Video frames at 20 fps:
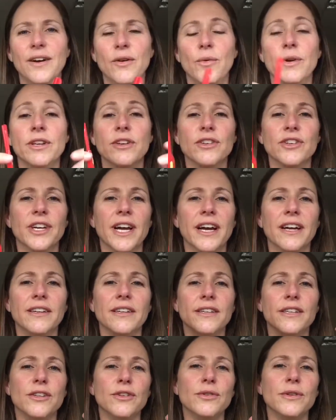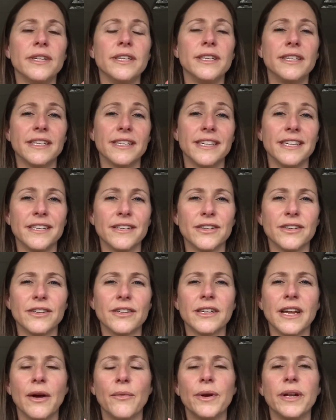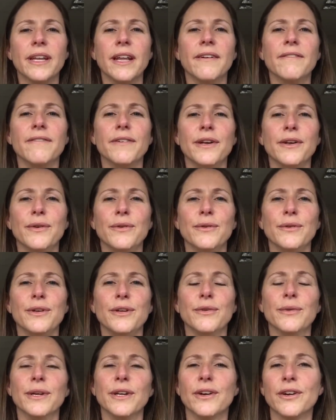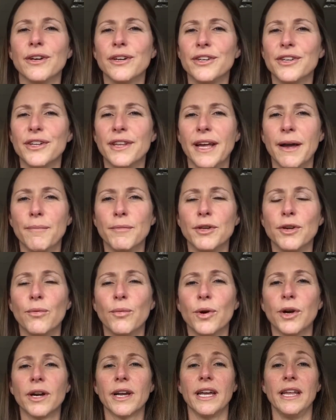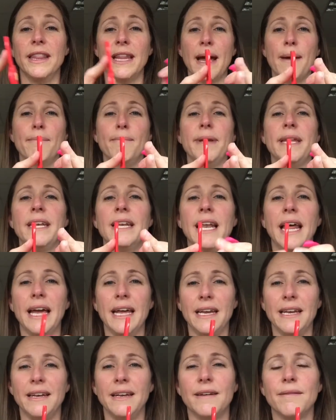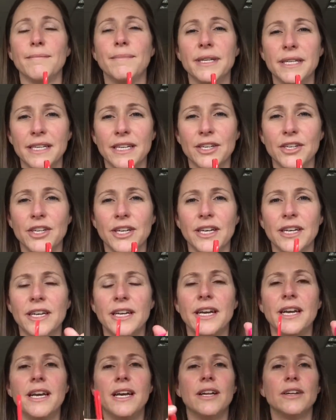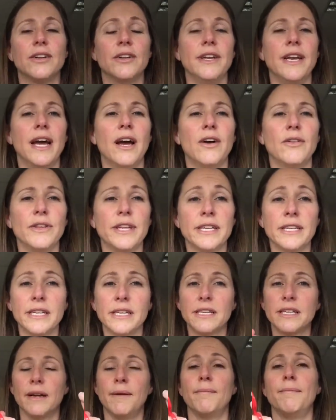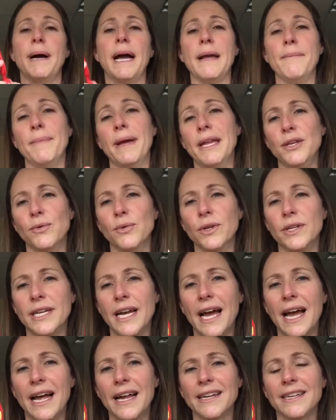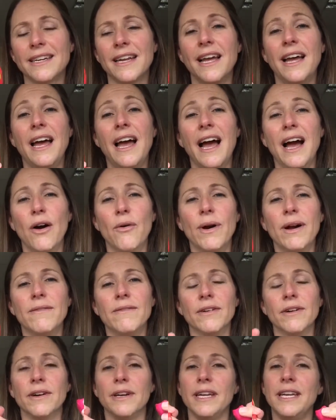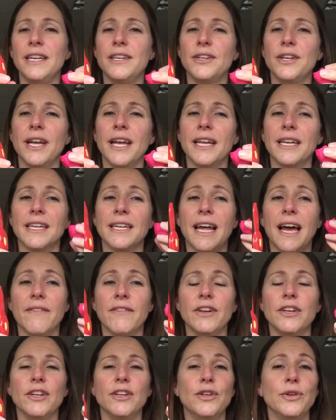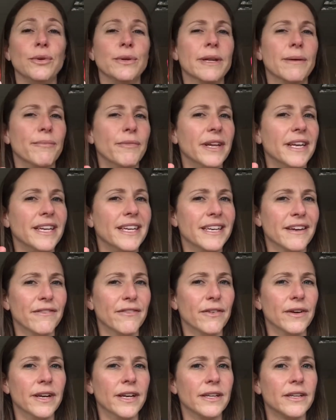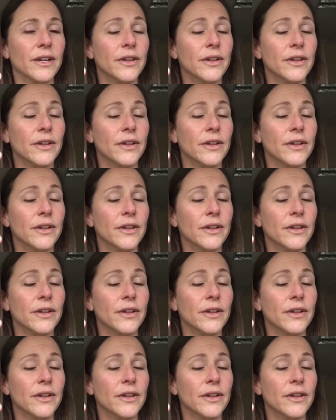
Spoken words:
When your child is using the scissors, I would love for you to encourage them to work in that midline position. So now this is a bimanual task. However, each hand is having to do something different.